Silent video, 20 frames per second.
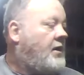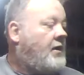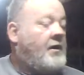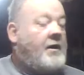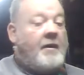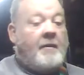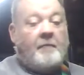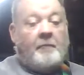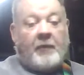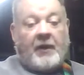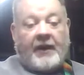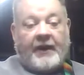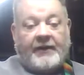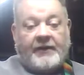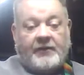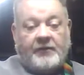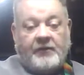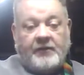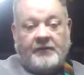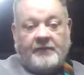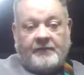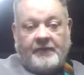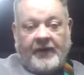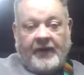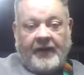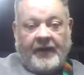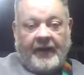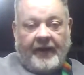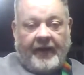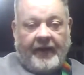But I did
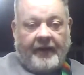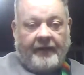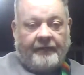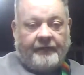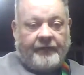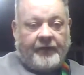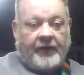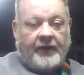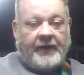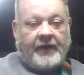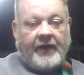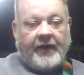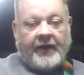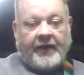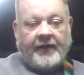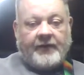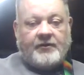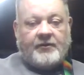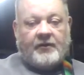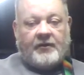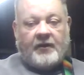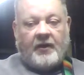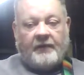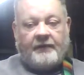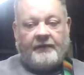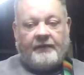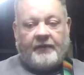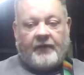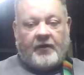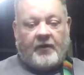have a neck I took
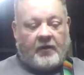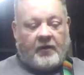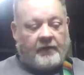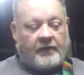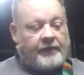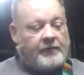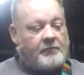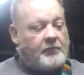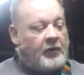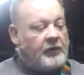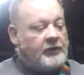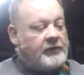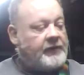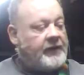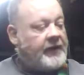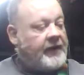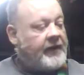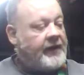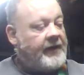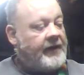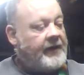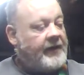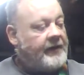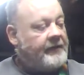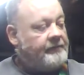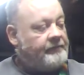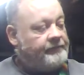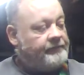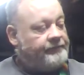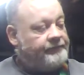off of a carven bolt that I had.
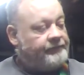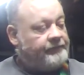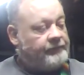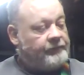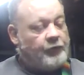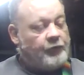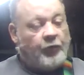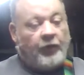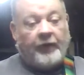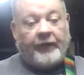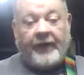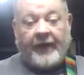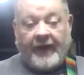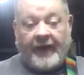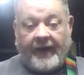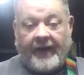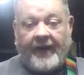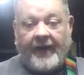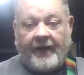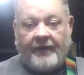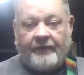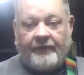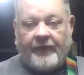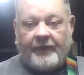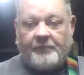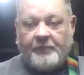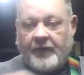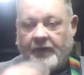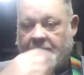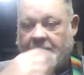Well, that I have. I
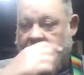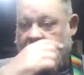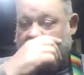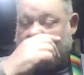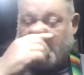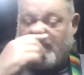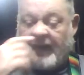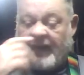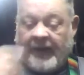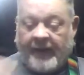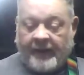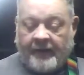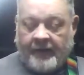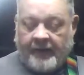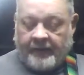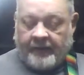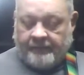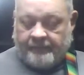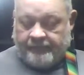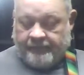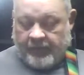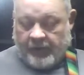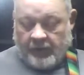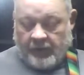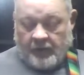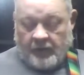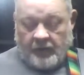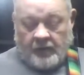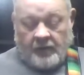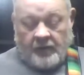put a different neck on it.
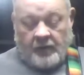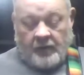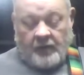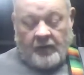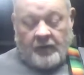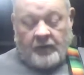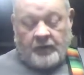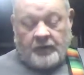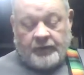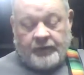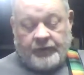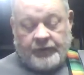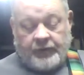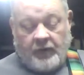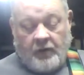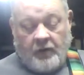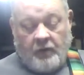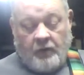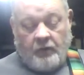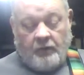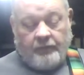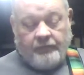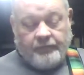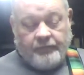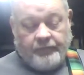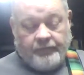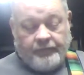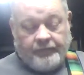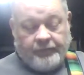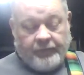So
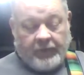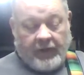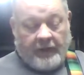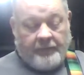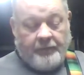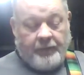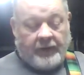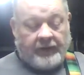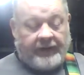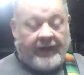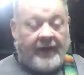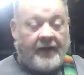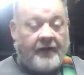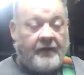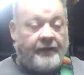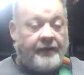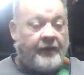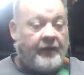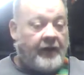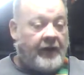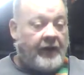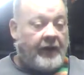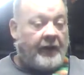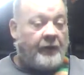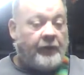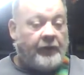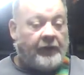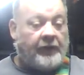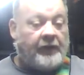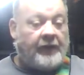I put that on there, and I
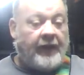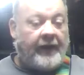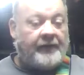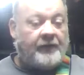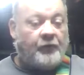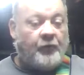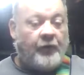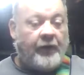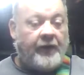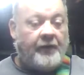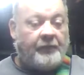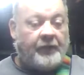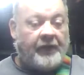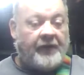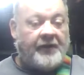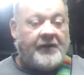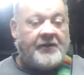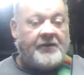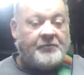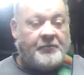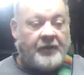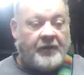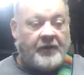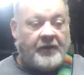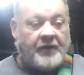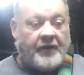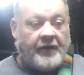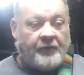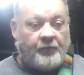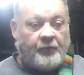really like the way it plays, but
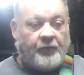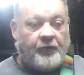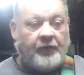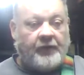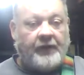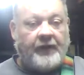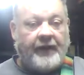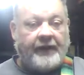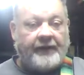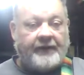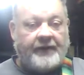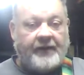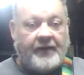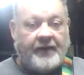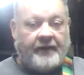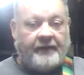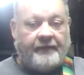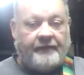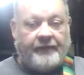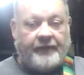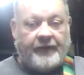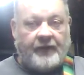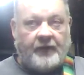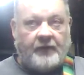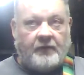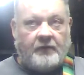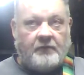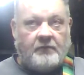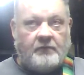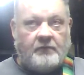I'd really like to have the